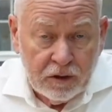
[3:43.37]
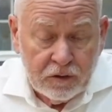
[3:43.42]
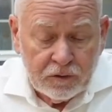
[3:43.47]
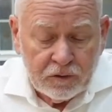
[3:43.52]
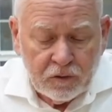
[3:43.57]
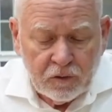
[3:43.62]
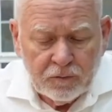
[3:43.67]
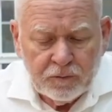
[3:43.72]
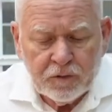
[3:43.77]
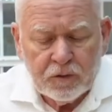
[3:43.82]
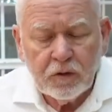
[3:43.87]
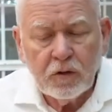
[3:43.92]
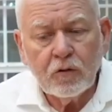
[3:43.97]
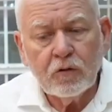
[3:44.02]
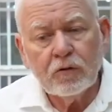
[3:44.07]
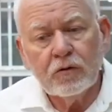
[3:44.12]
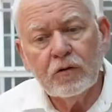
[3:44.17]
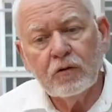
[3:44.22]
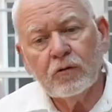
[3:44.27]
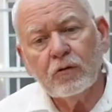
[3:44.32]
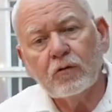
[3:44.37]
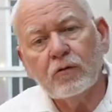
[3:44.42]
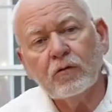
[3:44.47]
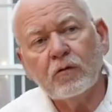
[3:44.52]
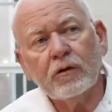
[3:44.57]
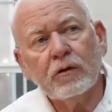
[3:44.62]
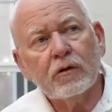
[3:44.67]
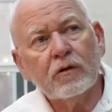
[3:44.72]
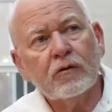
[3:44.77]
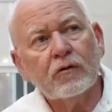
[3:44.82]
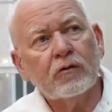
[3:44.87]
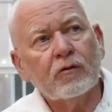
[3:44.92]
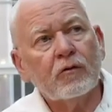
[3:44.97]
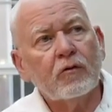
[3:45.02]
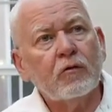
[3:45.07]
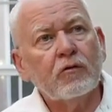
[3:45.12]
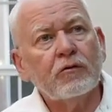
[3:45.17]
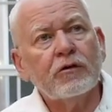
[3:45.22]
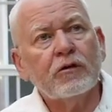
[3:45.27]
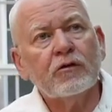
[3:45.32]
So if you go to the
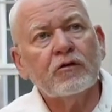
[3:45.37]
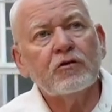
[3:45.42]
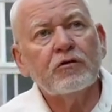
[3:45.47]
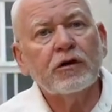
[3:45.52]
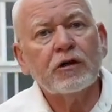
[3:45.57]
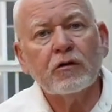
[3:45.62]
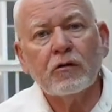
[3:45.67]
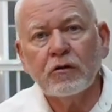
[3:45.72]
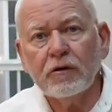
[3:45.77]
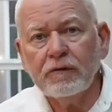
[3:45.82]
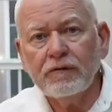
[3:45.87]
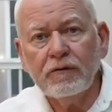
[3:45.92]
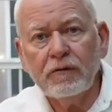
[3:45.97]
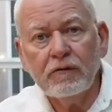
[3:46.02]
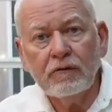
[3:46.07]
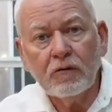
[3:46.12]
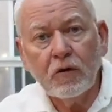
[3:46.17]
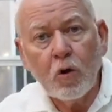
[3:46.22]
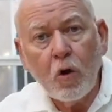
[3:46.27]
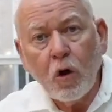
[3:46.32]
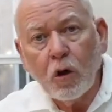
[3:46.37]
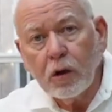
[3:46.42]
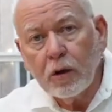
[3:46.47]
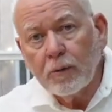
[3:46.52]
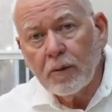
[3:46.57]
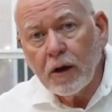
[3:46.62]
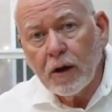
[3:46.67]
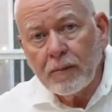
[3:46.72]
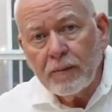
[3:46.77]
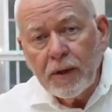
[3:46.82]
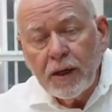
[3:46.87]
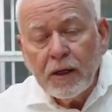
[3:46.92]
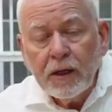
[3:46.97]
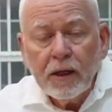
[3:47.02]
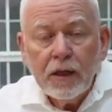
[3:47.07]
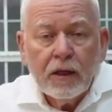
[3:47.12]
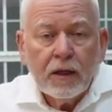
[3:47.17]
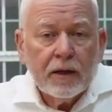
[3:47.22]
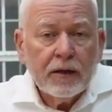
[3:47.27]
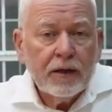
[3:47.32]
school district, or if you can call them up,
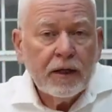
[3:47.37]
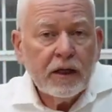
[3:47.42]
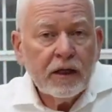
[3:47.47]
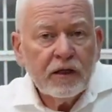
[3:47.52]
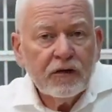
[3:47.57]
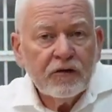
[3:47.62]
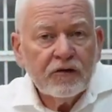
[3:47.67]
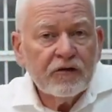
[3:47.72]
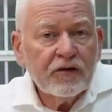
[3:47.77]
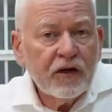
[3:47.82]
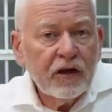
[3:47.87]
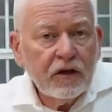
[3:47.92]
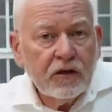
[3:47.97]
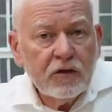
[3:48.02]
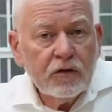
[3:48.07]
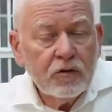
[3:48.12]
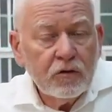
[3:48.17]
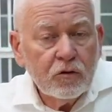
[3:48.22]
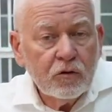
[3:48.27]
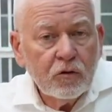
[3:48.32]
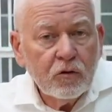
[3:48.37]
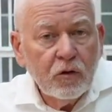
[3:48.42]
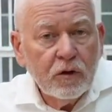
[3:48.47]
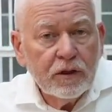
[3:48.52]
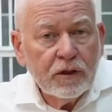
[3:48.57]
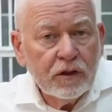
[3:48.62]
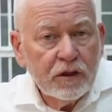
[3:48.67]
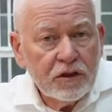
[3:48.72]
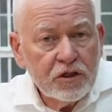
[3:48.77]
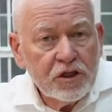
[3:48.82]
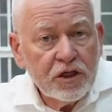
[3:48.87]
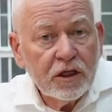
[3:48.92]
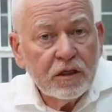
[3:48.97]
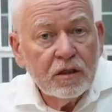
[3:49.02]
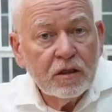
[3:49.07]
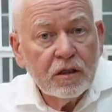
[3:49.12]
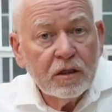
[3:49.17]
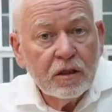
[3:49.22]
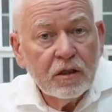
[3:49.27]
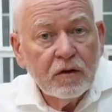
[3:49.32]
they can send you an
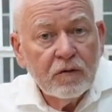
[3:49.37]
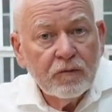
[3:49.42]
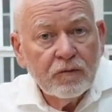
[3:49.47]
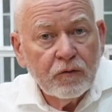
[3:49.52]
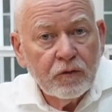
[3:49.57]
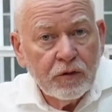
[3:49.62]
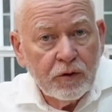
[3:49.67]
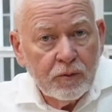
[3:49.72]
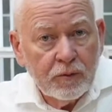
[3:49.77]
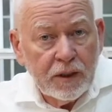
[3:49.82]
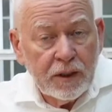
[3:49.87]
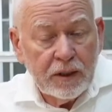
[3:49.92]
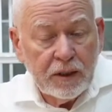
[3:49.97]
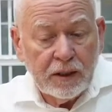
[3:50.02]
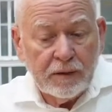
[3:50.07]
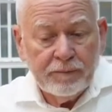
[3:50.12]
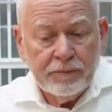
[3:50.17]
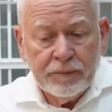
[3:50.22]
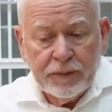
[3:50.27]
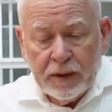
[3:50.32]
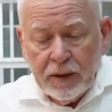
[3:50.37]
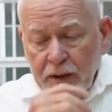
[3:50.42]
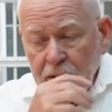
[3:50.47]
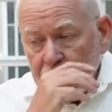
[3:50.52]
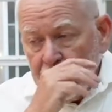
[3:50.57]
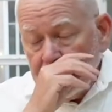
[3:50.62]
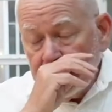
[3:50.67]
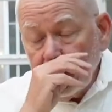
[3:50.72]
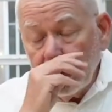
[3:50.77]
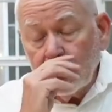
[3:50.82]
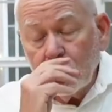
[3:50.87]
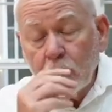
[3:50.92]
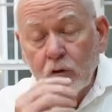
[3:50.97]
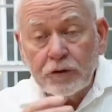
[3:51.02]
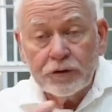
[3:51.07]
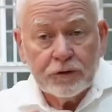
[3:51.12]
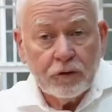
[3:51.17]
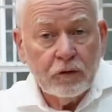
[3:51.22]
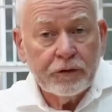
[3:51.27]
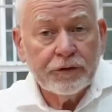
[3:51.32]
agenda for the meeting. And then of
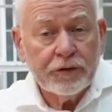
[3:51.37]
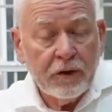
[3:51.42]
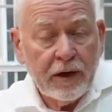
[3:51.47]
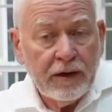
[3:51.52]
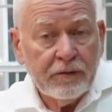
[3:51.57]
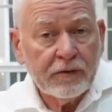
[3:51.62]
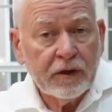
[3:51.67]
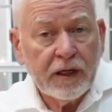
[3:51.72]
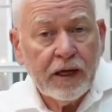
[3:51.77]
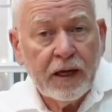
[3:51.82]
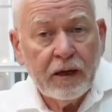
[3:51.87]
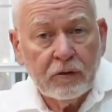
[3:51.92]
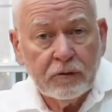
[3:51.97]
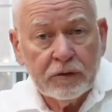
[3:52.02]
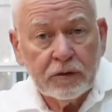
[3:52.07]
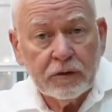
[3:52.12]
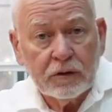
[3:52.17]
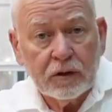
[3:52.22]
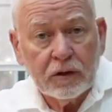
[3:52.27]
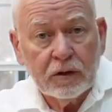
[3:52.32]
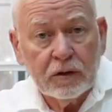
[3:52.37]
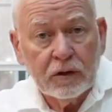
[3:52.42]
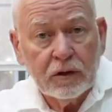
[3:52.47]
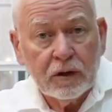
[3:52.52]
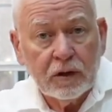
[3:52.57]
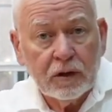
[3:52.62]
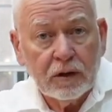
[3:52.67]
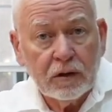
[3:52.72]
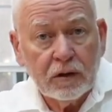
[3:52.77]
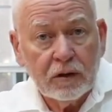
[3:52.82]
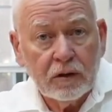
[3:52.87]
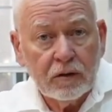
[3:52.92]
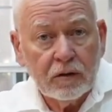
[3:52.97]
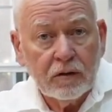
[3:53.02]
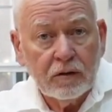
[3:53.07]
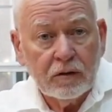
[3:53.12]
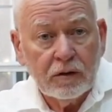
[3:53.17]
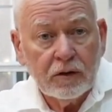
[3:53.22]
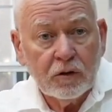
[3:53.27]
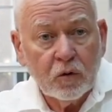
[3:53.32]
course also have a calendar.
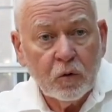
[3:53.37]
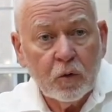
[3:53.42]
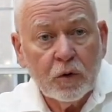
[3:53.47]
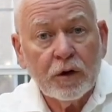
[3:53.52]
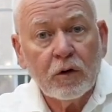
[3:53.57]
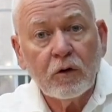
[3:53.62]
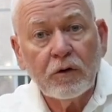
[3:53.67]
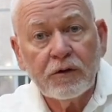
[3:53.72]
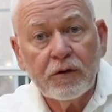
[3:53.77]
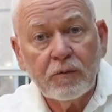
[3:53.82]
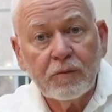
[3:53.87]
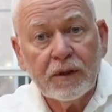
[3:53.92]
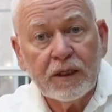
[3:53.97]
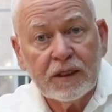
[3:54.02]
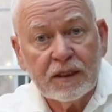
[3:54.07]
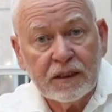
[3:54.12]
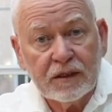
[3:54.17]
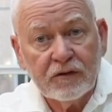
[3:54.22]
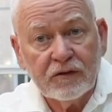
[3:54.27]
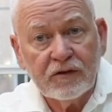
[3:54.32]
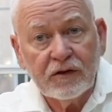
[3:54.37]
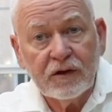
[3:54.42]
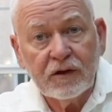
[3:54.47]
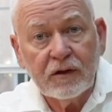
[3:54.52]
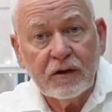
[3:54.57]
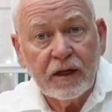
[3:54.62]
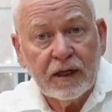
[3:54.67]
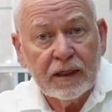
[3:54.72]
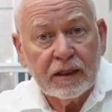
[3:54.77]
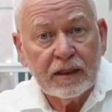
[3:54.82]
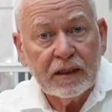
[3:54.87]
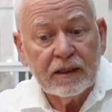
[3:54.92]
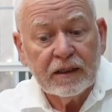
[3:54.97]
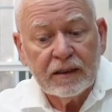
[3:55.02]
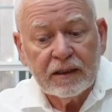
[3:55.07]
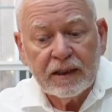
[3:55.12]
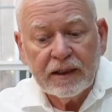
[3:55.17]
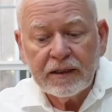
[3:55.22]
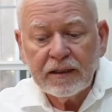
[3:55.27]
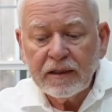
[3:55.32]
When are the meetings,
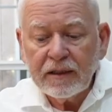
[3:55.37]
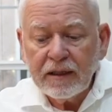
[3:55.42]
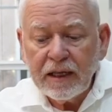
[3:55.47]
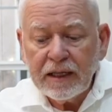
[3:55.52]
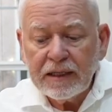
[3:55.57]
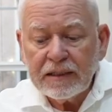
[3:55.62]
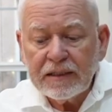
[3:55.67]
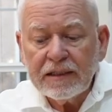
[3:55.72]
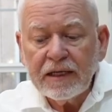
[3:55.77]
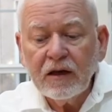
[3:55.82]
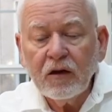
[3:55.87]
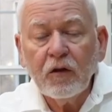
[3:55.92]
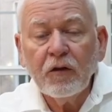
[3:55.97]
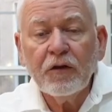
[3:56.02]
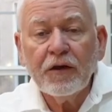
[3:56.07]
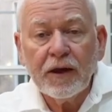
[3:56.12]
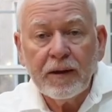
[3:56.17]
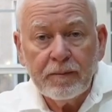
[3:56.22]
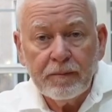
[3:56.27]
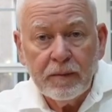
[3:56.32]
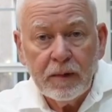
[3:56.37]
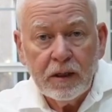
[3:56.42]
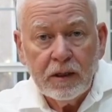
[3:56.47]
and tell them